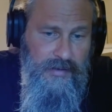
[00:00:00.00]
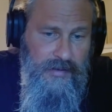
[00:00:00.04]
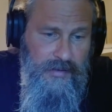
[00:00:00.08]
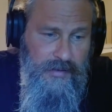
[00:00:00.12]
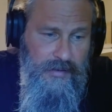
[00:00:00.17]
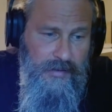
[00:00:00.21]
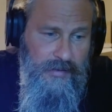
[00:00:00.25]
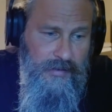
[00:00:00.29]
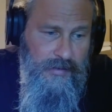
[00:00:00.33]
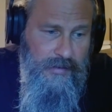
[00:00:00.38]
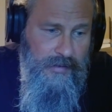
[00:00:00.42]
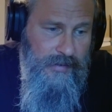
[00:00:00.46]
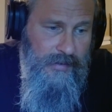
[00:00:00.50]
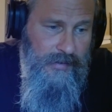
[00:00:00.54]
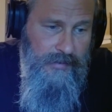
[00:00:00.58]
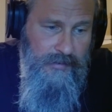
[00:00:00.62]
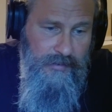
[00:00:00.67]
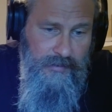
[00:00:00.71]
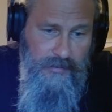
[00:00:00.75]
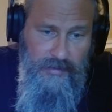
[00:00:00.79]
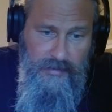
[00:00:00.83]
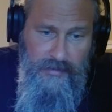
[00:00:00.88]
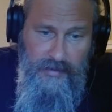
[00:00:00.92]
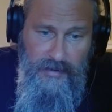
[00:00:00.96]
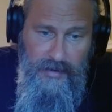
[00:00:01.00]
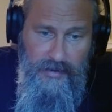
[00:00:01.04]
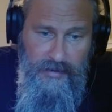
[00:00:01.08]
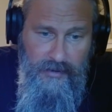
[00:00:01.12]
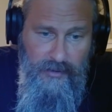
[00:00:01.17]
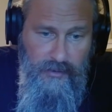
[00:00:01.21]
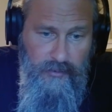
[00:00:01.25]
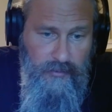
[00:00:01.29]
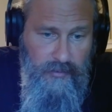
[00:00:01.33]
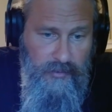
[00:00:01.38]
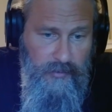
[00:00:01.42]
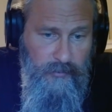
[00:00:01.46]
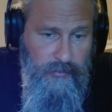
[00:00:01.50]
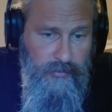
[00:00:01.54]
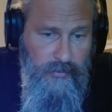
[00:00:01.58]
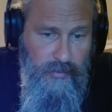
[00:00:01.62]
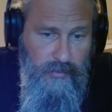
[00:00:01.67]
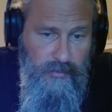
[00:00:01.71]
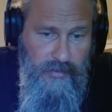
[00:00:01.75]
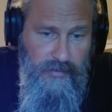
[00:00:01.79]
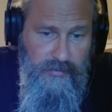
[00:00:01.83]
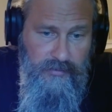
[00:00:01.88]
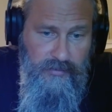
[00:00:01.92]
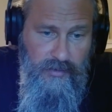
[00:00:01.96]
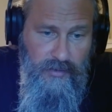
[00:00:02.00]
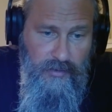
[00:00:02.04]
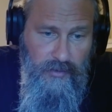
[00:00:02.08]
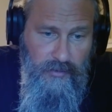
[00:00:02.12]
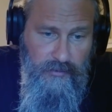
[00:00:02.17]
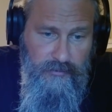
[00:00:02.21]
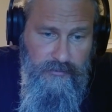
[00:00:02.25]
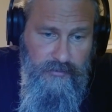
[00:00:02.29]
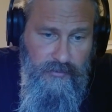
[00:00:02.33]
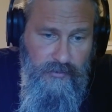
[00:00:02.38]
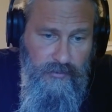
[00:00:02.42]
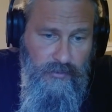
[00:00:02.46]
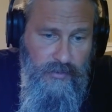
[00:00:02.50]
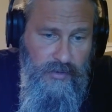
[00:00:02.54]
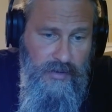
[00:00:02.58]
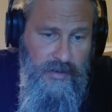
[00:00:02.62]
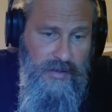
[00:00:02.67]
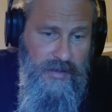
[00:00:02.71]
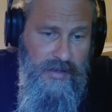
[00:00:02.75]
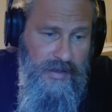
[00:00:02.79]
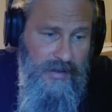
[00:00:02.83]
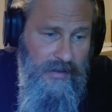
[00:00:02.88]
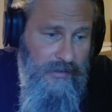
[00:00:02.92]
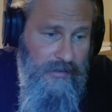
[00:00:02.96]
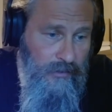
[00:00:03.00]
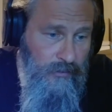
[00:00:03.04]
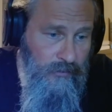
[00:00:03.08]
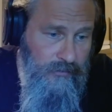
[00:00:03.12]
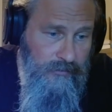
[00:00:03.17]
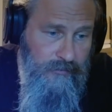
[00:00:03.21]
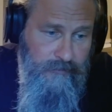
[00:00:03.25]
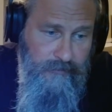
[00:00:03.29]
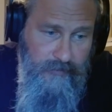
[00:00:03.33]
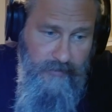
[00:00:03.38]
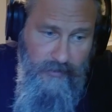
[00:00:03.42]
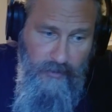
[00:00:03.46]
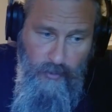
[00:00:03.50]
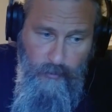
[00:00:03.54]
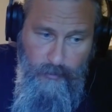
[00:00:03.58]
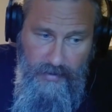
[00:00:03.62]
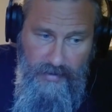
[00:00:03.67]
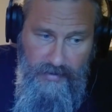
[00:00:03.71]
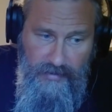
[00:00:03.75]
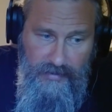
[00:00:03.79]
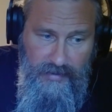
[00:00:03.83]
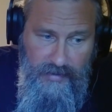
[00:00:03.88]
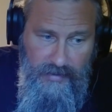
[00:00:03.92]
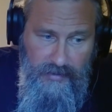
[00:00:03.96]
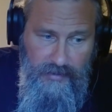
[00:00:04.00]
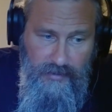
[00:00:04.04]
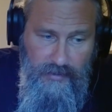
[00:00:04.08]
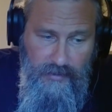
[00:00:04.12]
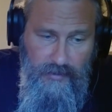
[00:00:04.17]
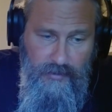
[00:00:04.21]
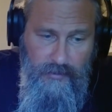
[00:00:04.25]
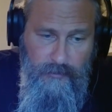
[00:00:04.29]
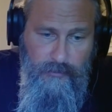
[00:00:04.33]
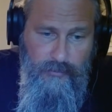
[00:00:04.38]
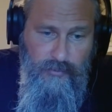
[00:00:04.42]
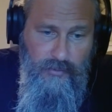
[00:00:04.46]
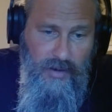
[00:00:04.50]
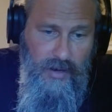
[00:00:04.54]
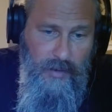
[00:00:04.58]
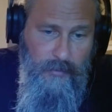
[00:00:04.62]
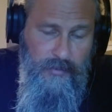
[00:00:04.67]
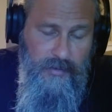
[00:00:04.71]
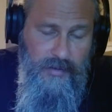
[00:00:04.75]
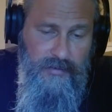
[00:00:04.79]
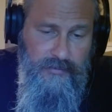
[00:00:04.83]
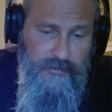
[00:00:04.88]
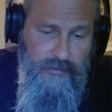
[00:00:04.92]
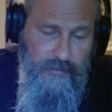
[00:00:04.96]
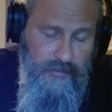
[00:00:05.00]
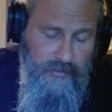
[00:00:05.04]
and iron impurities can also use ferromagnetic properties.